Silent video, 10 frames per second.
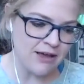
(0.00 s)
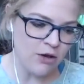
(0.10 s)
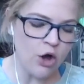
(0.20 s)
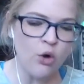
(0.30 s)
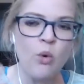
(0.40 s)

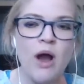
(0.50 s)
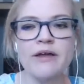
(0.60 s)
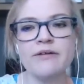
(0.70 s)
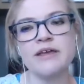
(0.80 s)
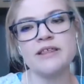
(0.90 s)

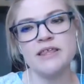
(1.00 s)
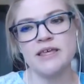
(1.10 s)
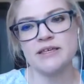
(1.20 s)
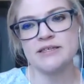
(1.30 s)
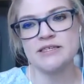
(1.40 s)
acquiring
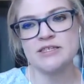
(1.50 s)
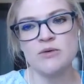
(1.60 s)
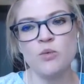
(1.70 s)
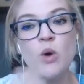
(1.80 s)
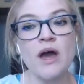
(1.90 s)
things,
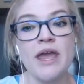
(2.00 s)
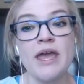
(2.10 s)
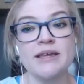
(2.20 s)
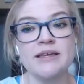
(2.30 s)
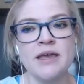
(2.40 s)
to what
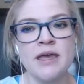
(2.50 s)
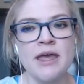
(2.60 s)
end?